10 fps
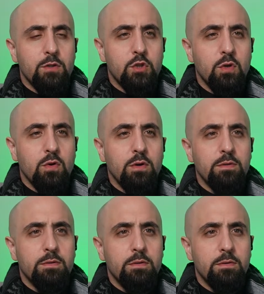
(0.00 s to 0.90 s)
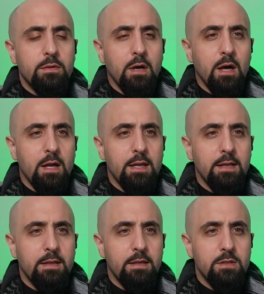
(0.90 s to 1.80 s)
John,
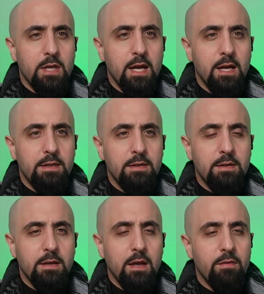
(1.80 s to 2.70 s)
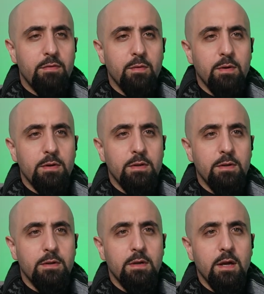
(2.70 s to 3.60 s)
Khaled, Jihad, everyone.
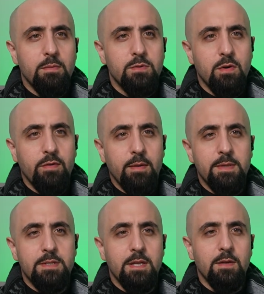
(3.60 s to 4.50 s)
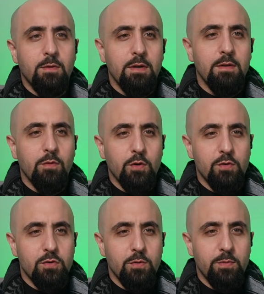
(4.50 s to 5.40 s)
I'm sorry if I missed anyone for
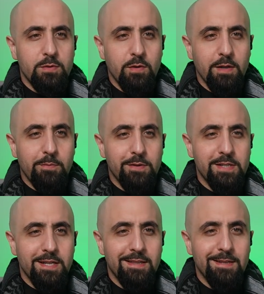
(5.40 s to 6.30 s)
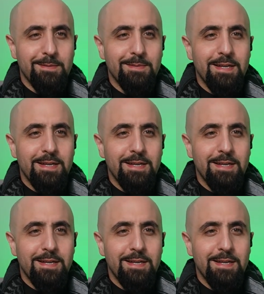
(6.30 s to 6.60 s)
your supers. I really appreciate that.